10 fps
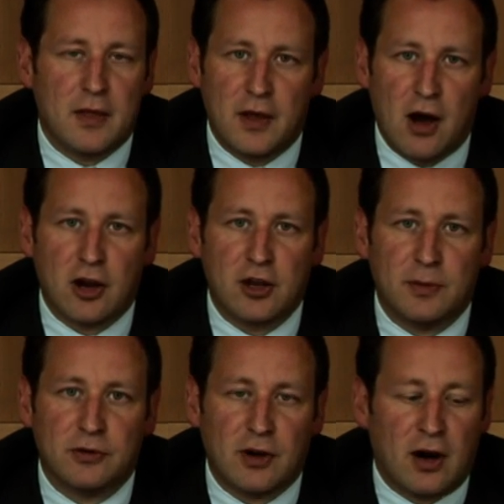The
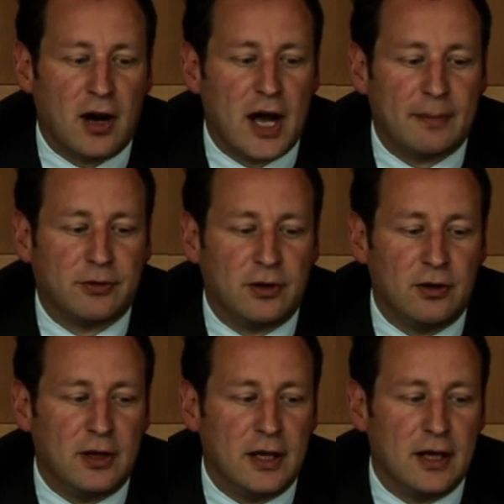arguments are
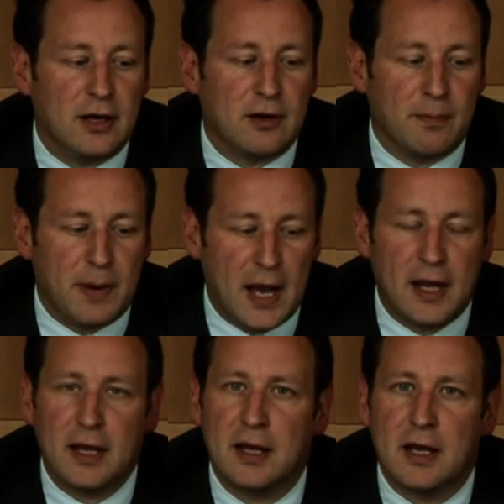absolutely
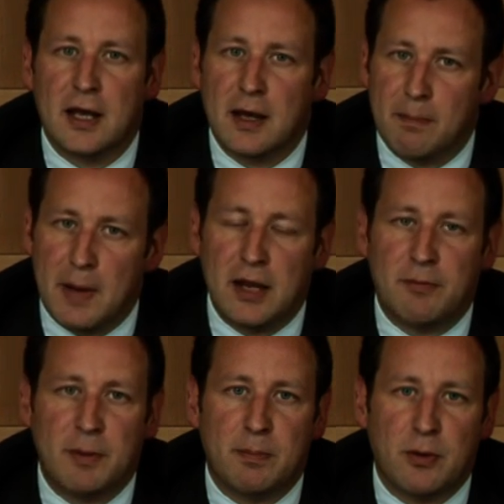compelling. Many have
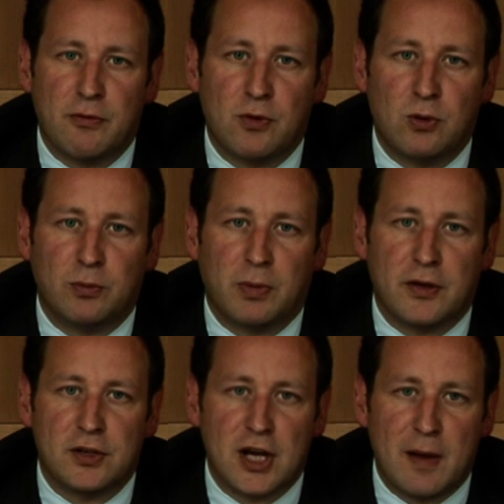been put forward by
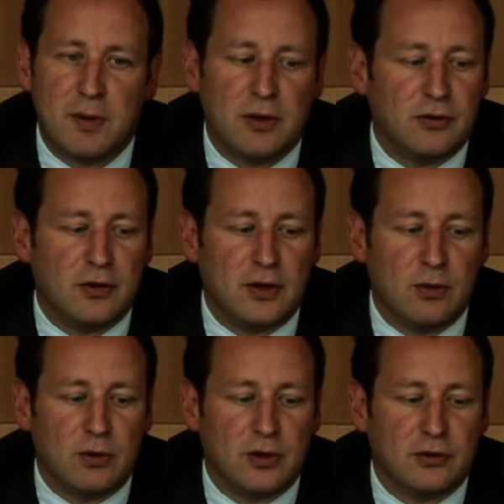the champions in the
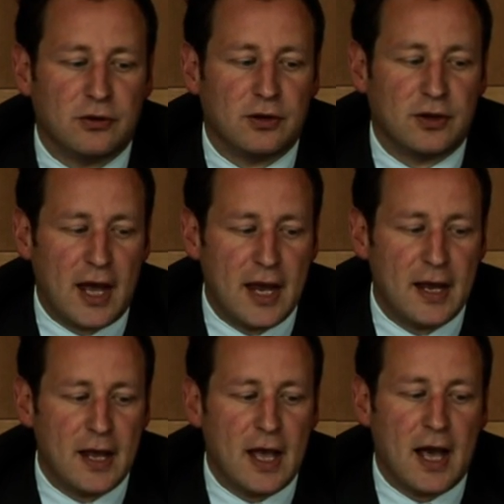audience
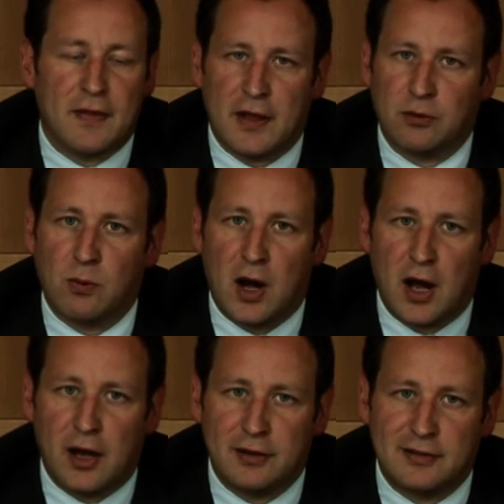today, and that's why
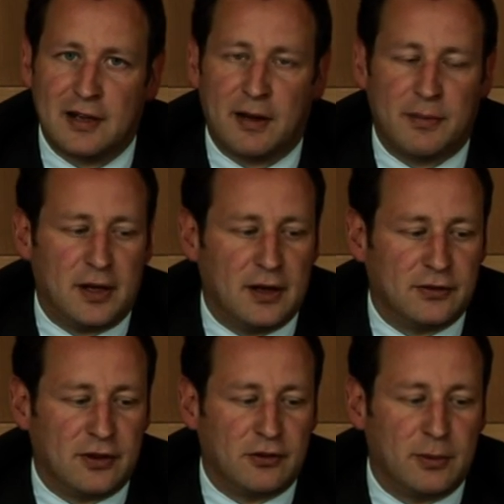I set up the
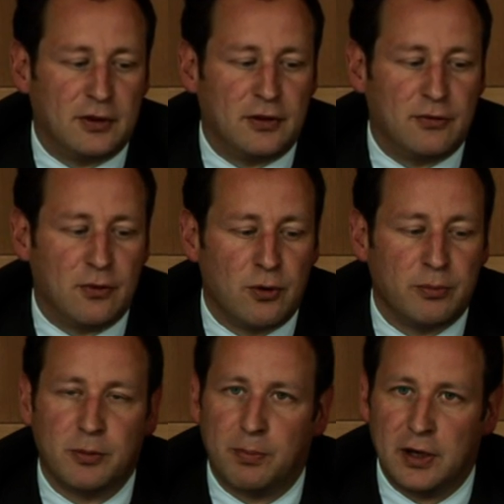Accessibility Forum
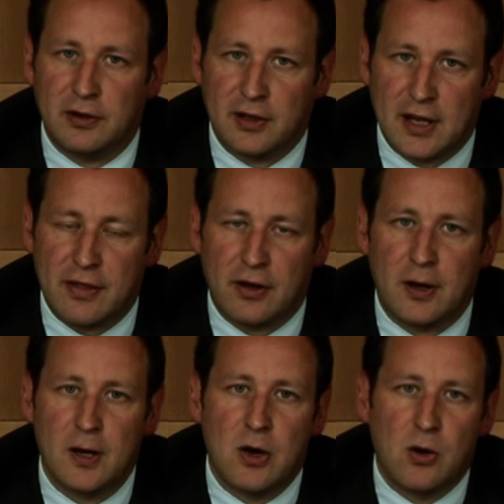to bring together
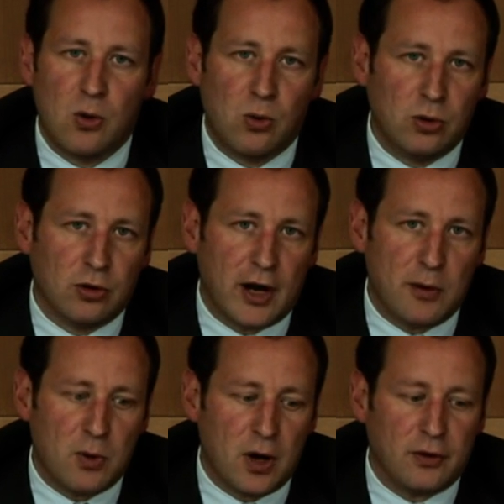all the
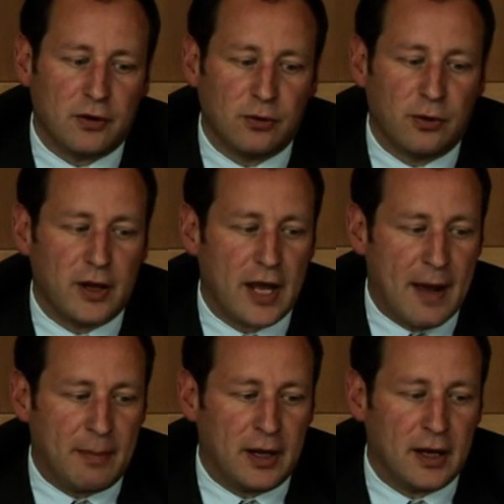great work that is already
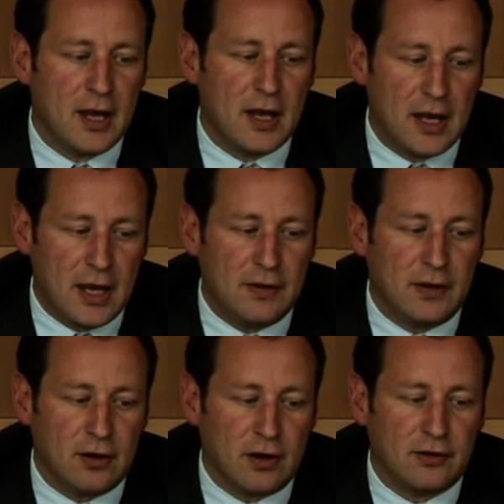happening in the
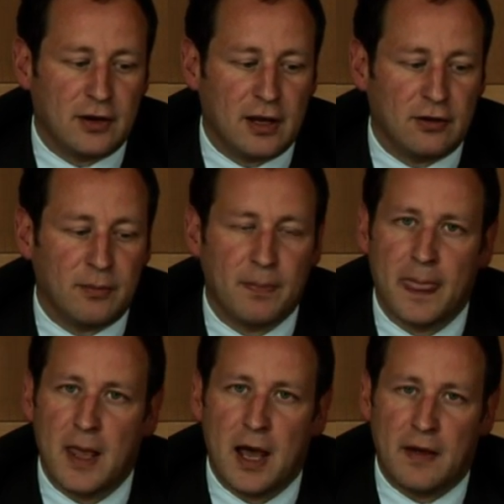United Kingdom,
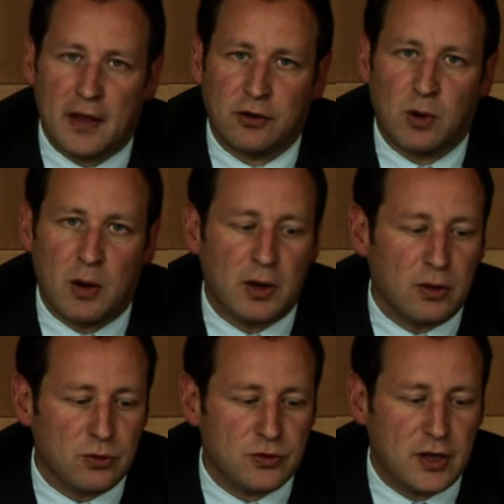and that's why we
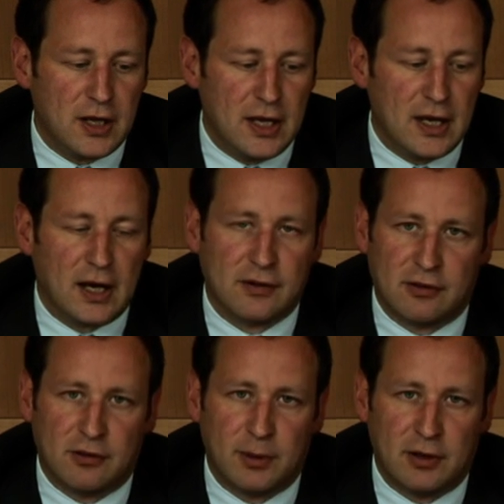launched the
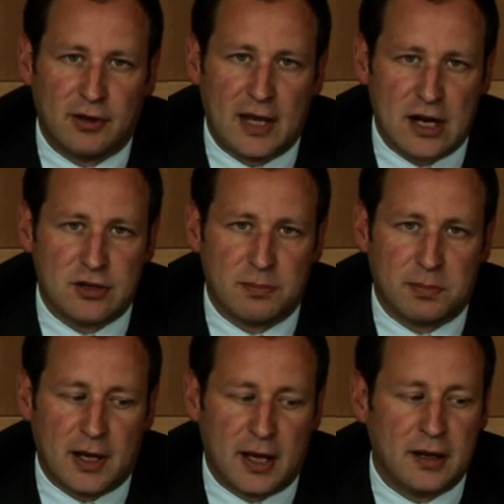e-Accessibility Action
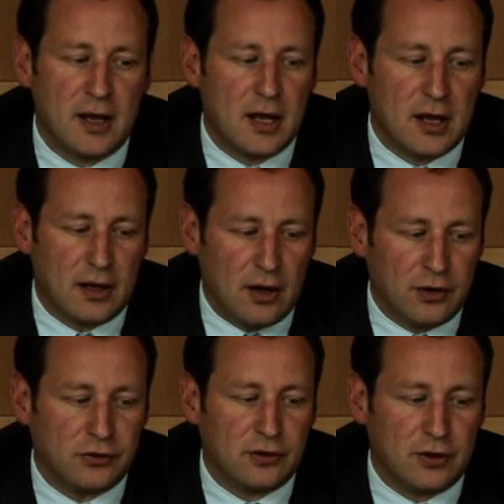Plan
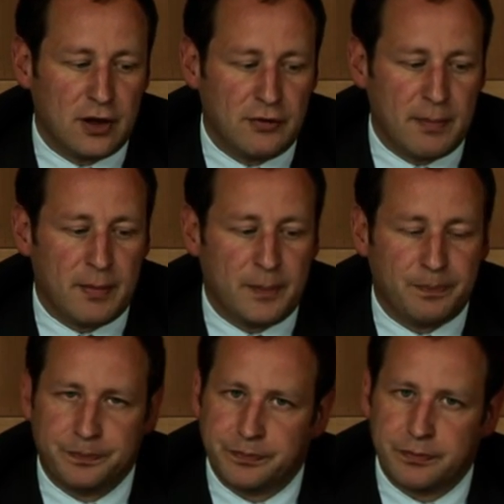last November.
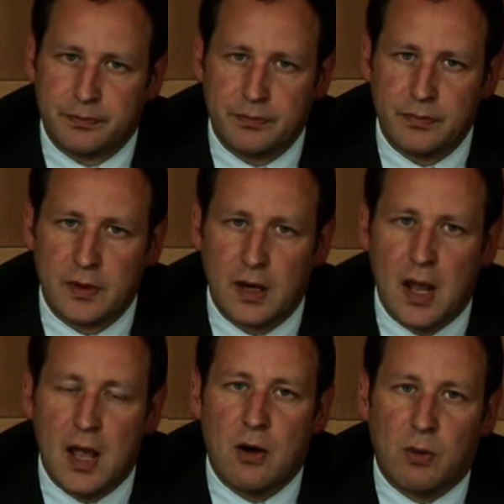
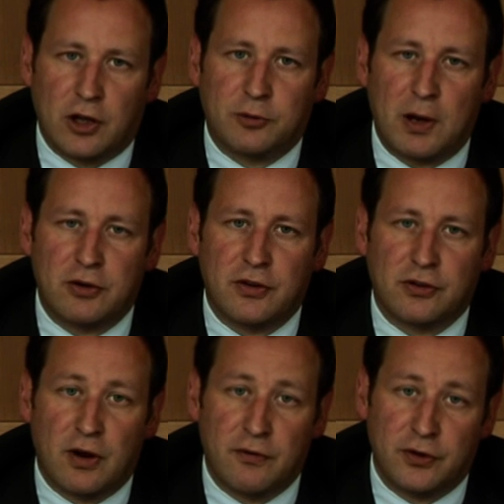When I spoke to this
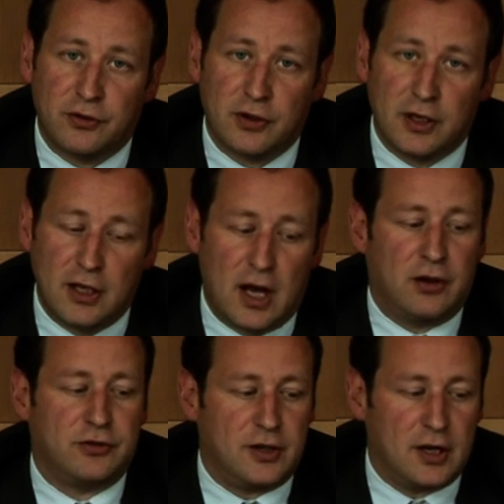conference
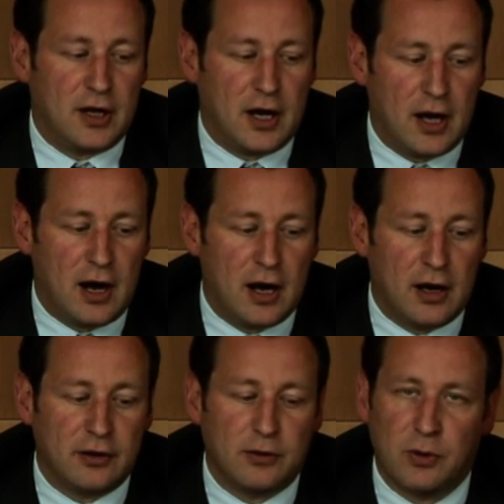last year, I
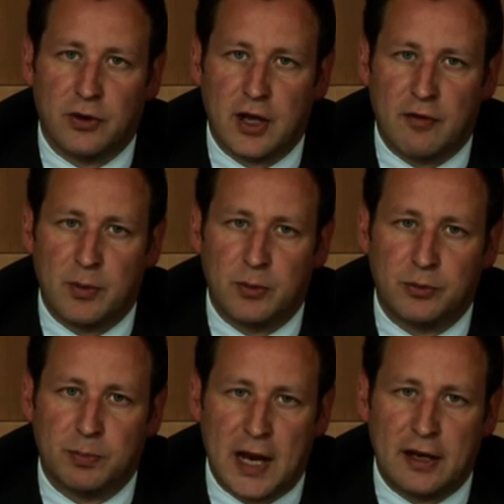highlighted what the government was
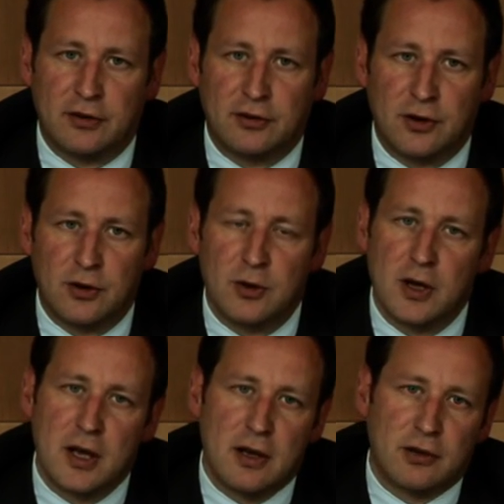planning to do
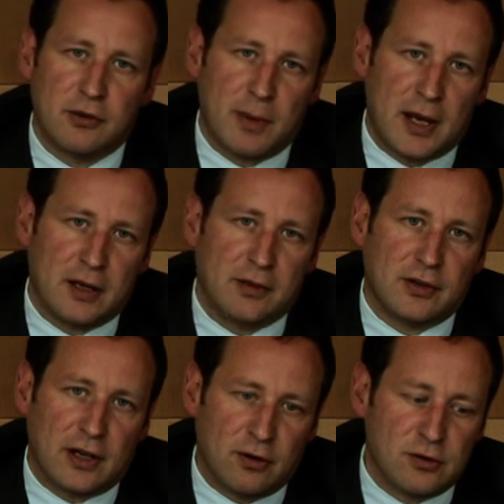to make
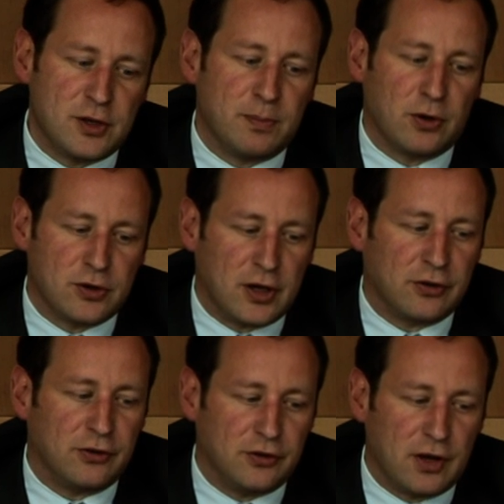technology
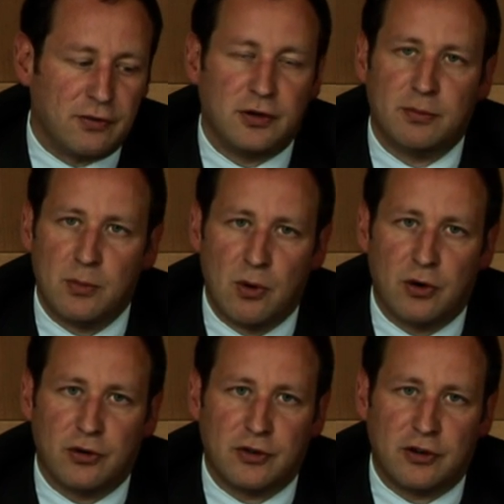products and services
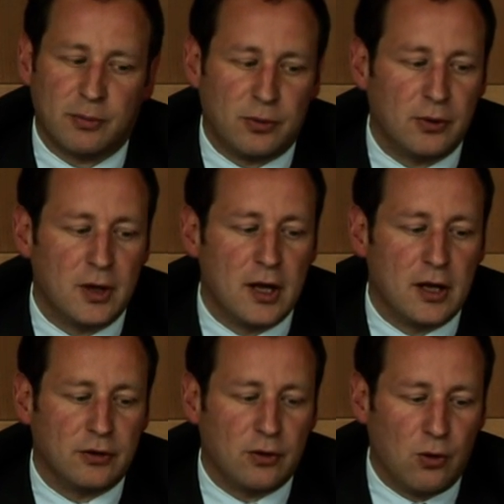more accessible
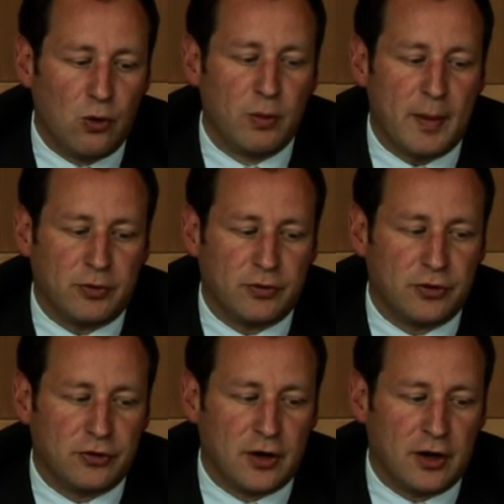to all members of
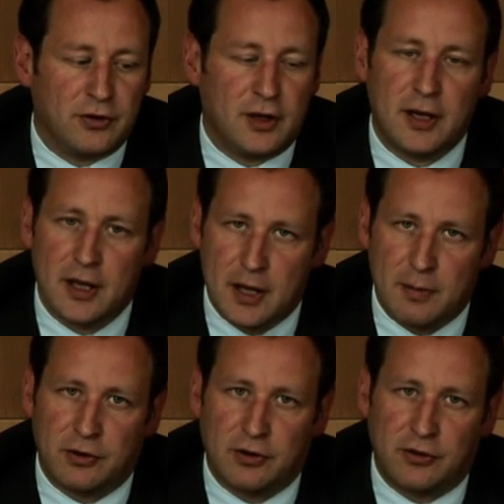society,
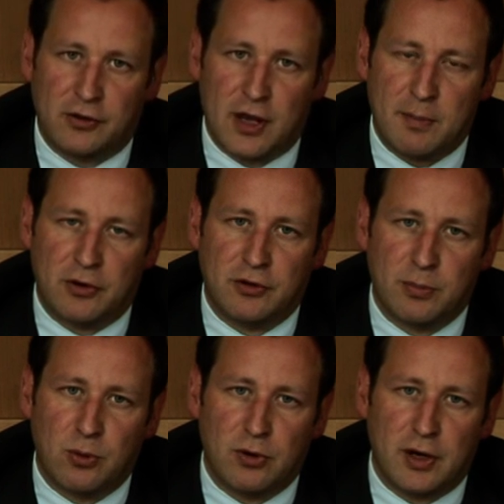but as I say, most
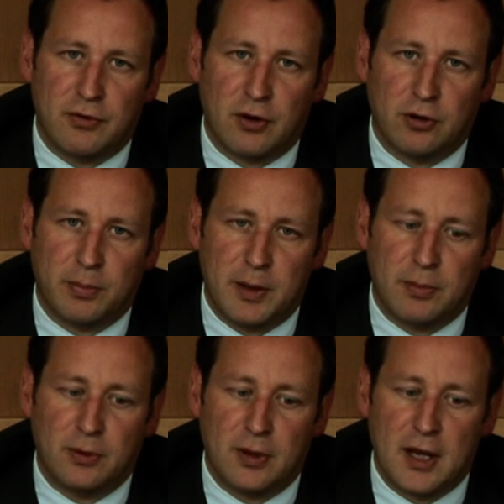importantly for older
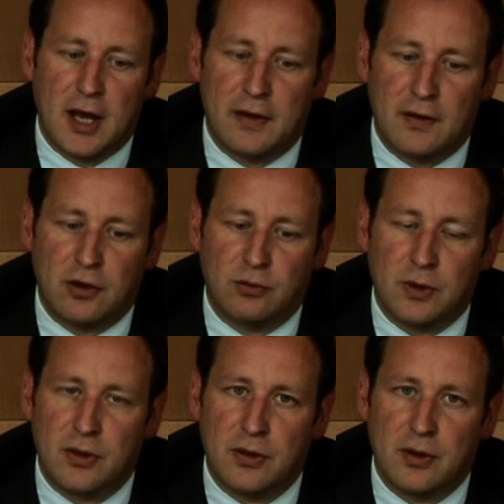people and those
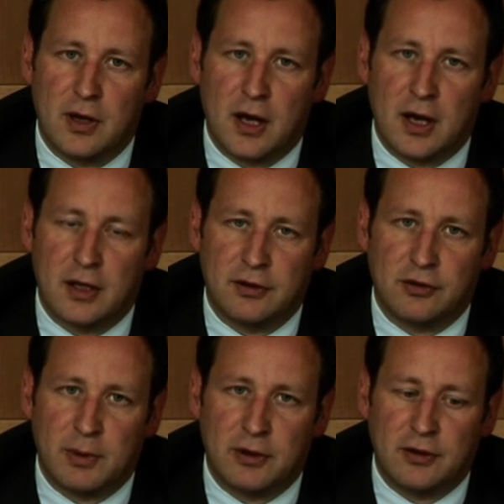with
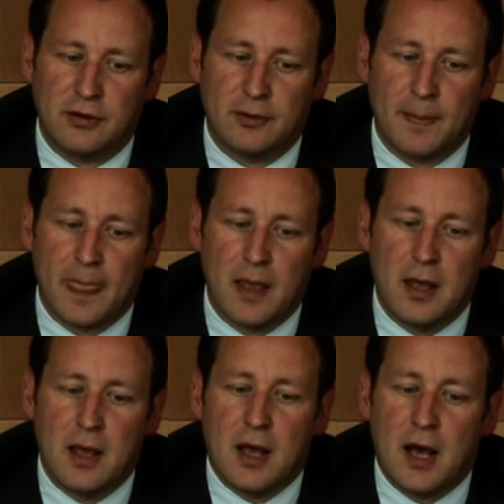disabilities.
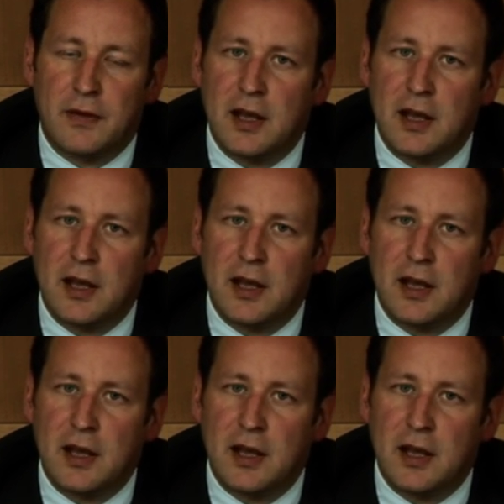And the